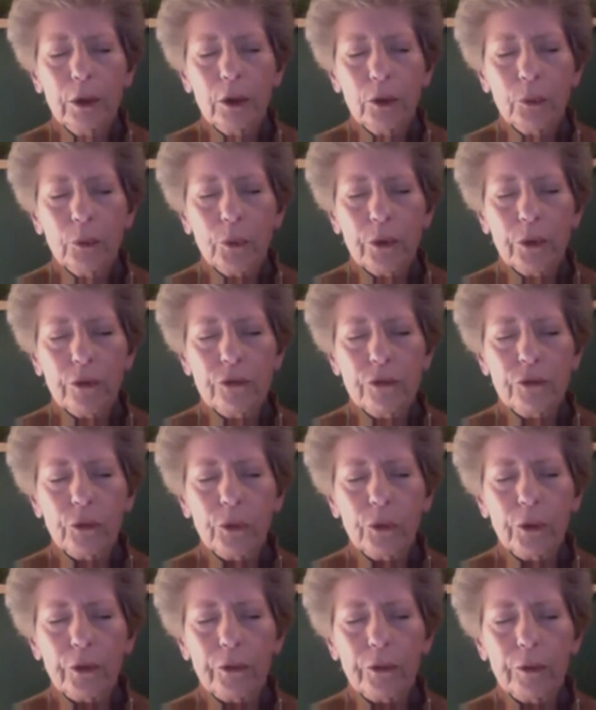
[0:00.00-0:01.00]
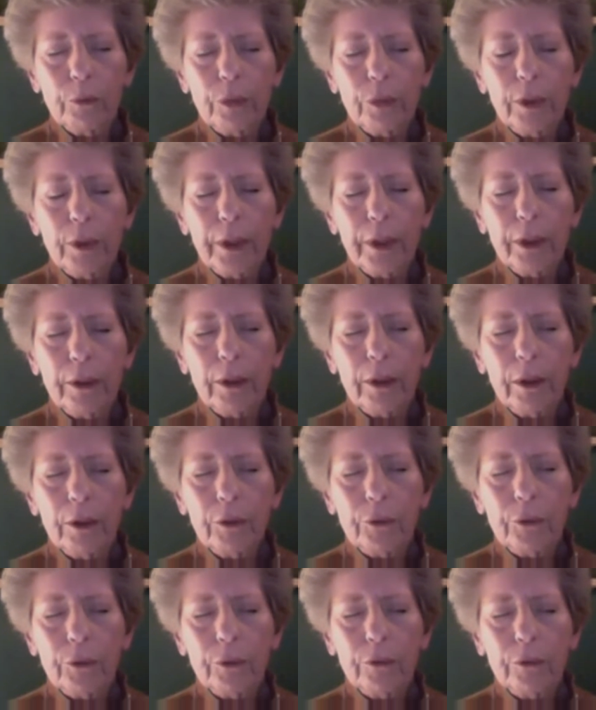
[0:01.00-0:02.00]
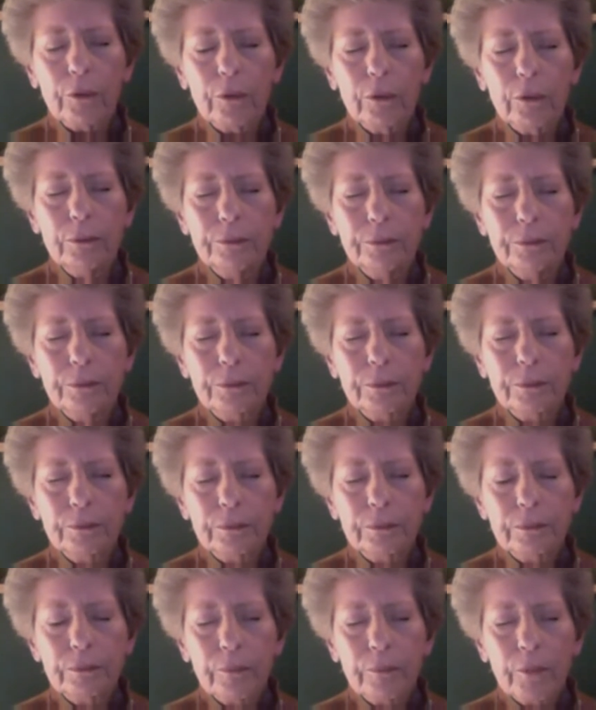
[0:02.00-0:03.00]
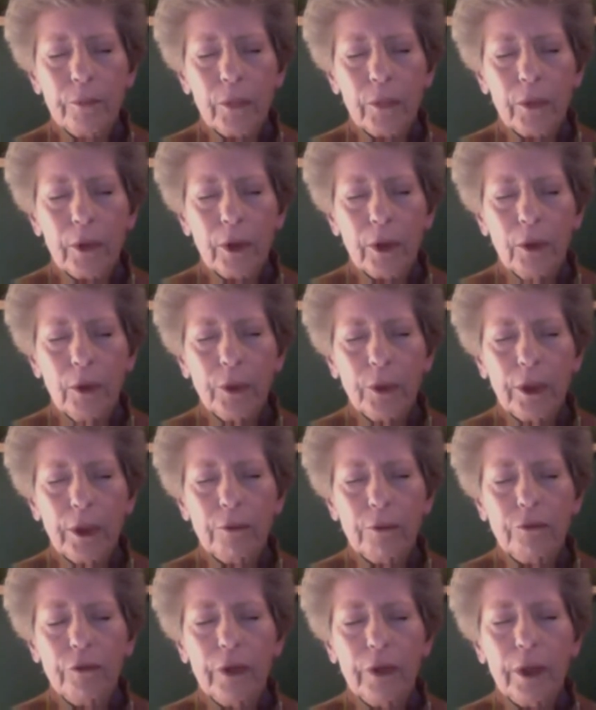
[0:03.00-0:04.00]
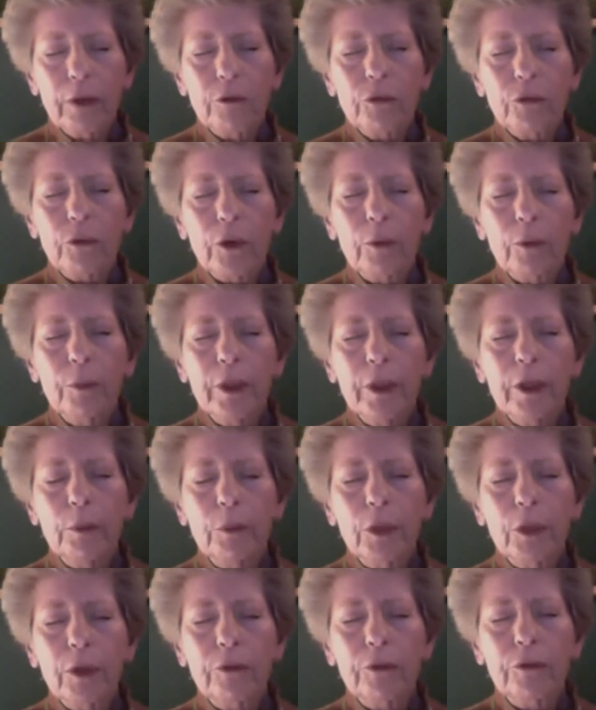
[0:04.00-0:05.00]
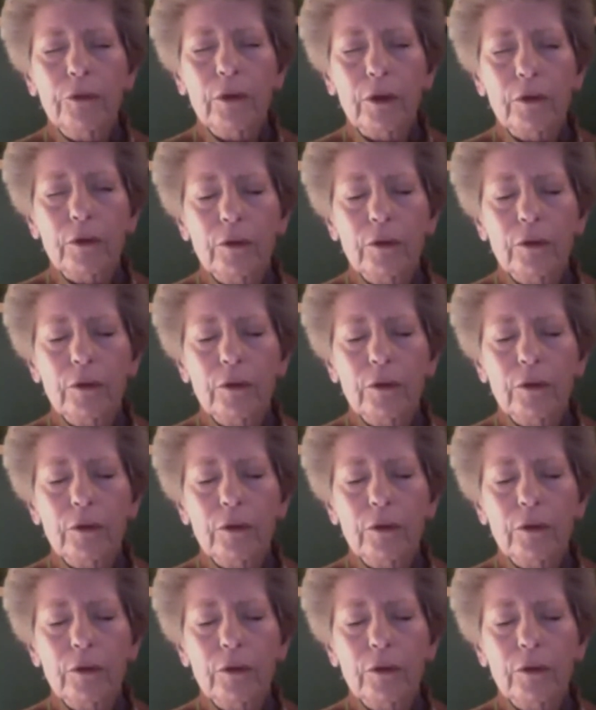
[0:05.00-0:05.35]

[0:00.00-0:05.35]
restore the plan on earth. And we give thanks for our many blessings.